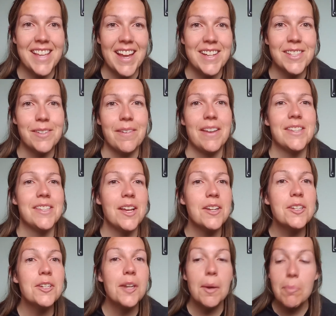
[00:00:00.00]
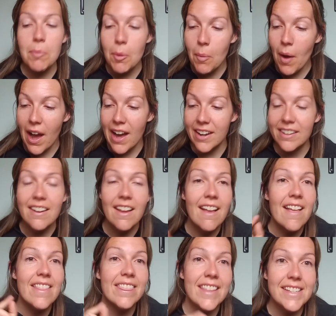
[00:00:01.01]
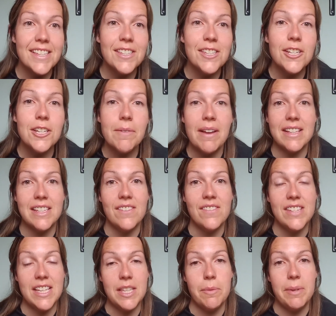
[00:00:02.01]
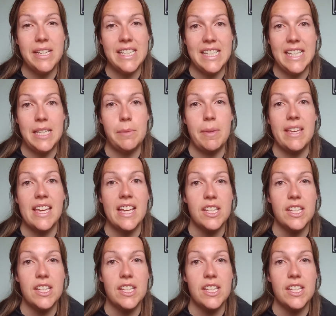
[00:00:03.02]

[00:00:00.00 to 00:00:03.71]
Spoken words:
get into it. So number 1, this is a new activity that we did this week.